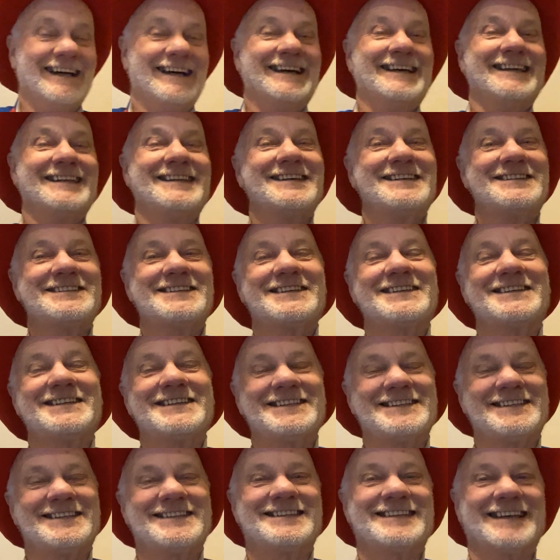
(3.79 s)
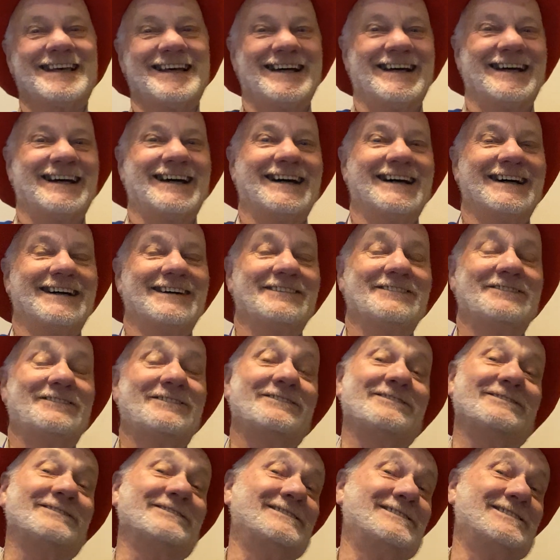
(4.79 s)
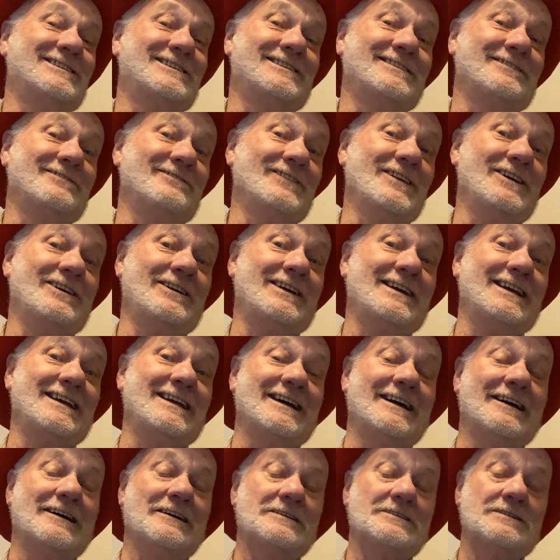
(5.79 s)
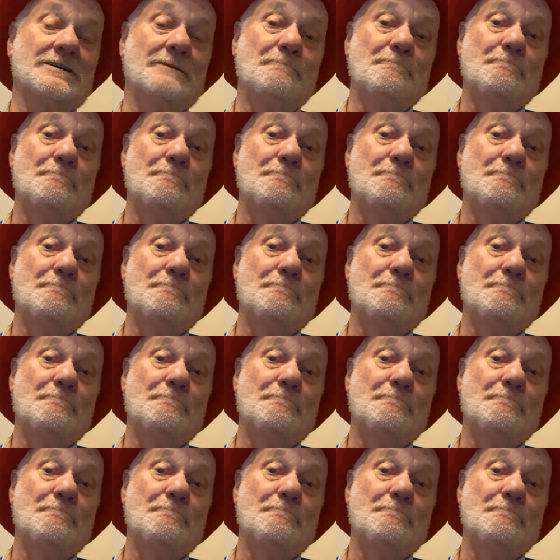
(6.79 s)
This is uh, very uh,